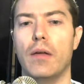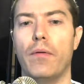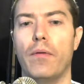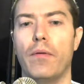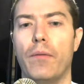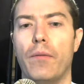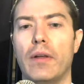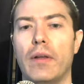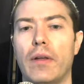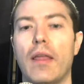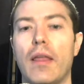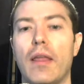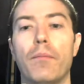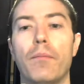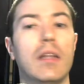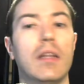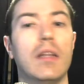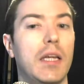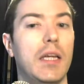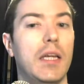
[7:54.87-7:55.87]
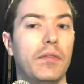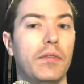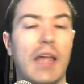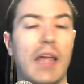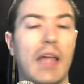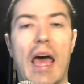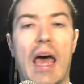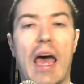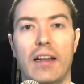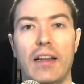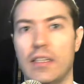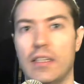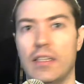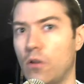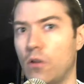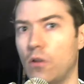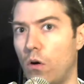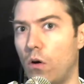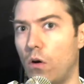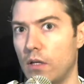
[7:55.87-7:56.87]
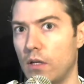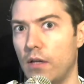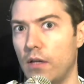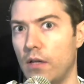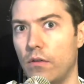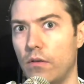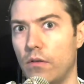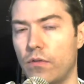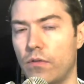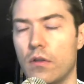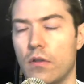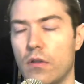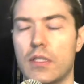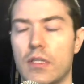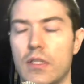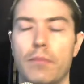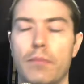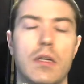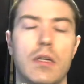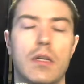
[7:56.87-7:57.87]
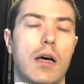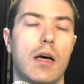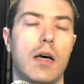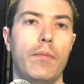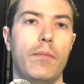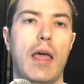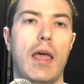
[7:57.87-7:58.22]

But they believe they had it in order for some time.